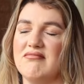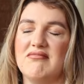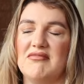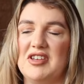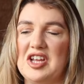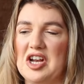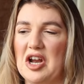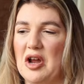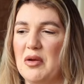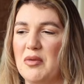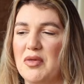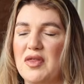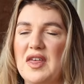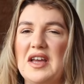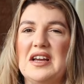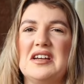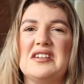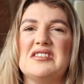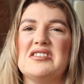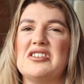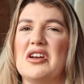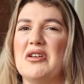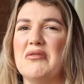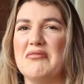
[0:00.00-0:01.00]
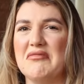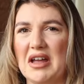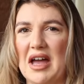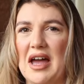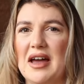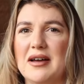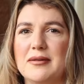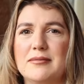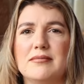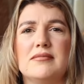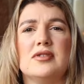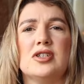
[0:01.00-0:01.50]
you know, things don't
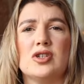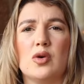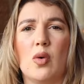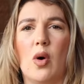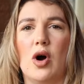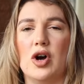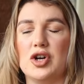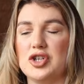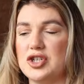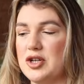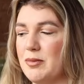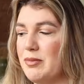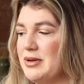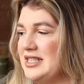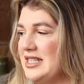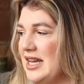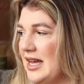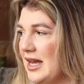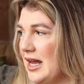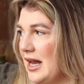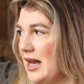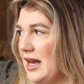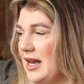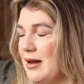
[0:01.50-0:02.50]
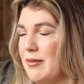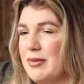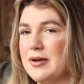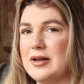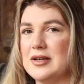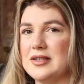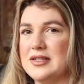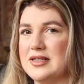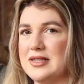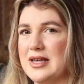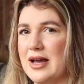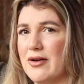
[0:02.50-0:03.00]
get squashed, particularly
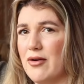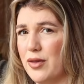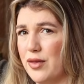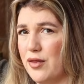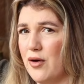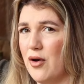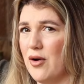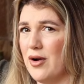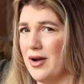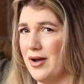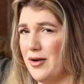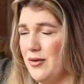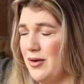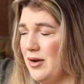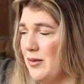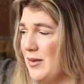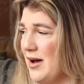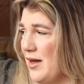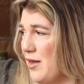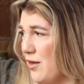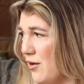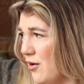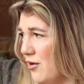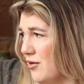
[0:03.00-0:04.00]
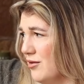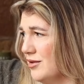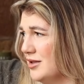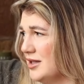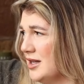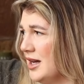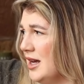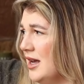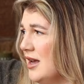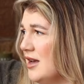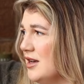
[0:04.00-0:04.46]
because they're a thong. I only wear thongs.